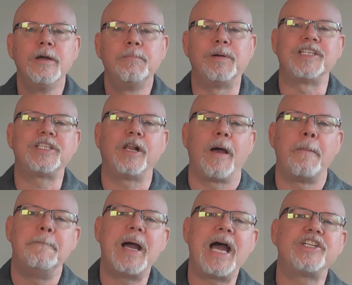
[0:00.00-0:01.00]
But still,
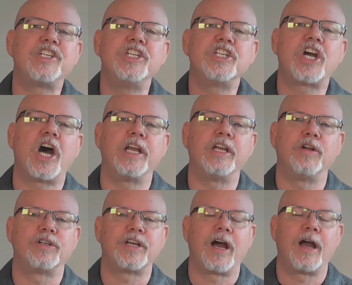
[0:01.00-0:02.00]
imagine cutting
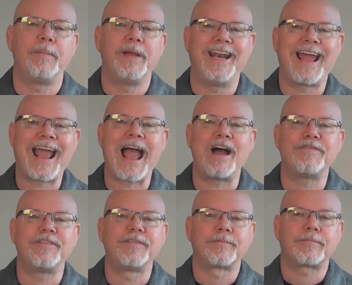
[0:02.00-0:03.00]
your time in half
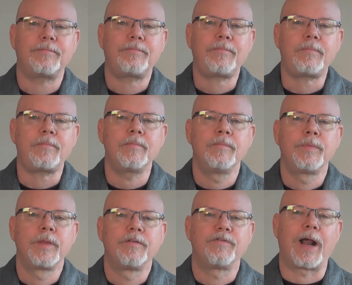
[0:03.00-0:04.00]

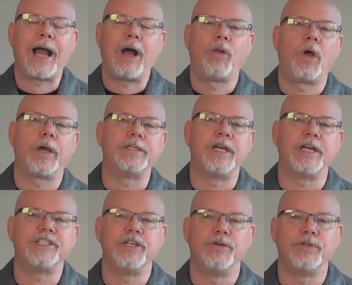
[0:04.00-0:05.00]
for how long it
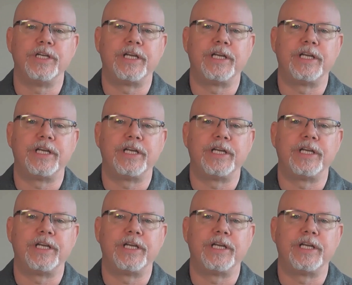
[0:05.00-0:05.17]
takes you to